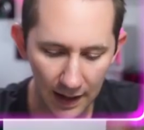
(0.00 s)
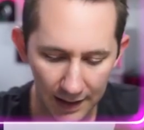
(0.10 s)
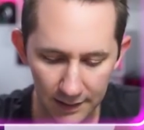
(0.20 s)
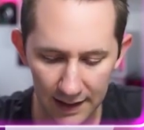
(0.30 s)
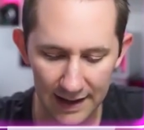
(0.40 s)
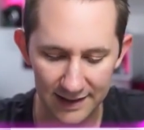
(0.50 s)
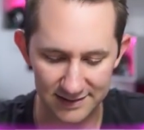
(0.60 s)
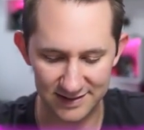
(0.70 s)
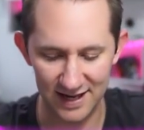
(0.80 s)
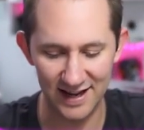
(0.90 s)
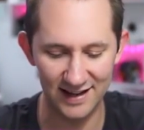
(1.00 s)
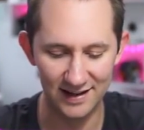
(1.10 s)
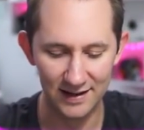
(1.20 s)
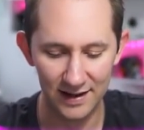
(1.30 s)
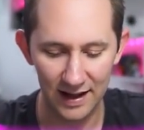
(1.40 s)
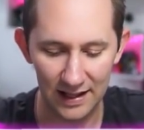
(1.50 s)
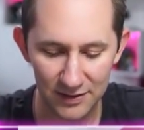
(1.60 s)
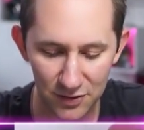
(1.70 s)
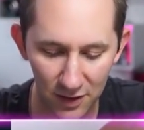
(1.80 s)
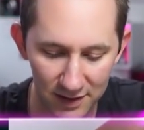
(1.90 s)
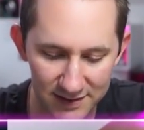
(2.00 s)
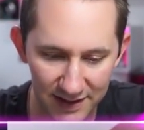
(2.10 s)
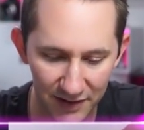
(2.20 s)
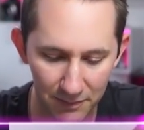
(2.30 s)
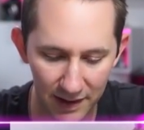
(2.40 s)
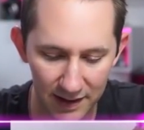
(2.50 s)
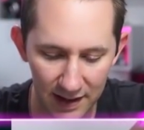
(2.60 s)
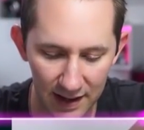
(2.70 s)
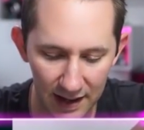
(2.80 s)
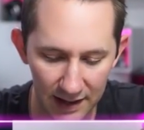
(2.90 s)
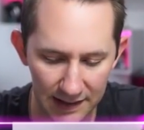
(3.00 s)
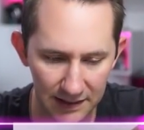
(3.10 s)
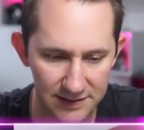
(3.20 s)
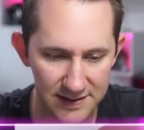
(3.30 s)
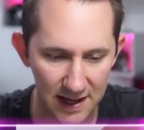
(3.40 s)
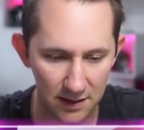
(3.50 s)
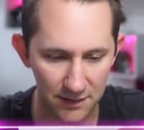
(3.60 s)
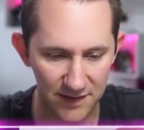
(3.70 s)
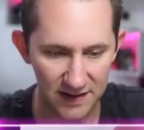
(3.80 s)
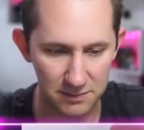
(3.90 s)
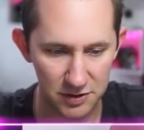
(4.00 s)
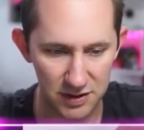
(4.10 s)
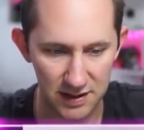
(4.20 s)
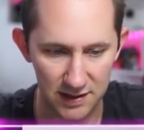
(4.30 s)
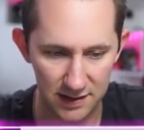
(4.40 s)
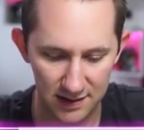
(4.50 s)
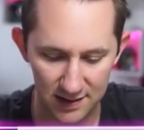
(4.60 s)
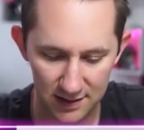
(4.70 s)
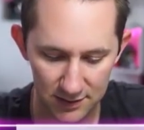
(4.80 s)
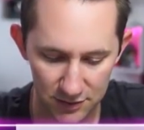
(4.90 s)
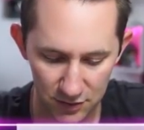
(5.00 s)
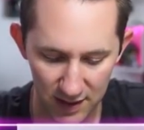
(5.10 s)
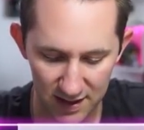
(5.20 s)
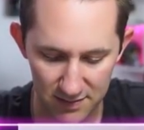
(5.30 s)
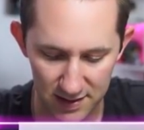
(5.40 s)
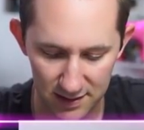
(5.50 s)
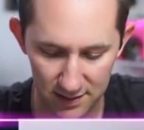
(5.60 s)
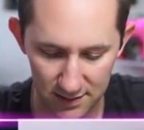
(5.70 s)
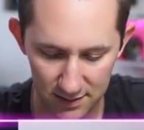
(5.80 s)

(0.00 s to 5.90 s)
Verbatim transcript: At last. Electronic soundbite, handheld sound effects machine. Try me.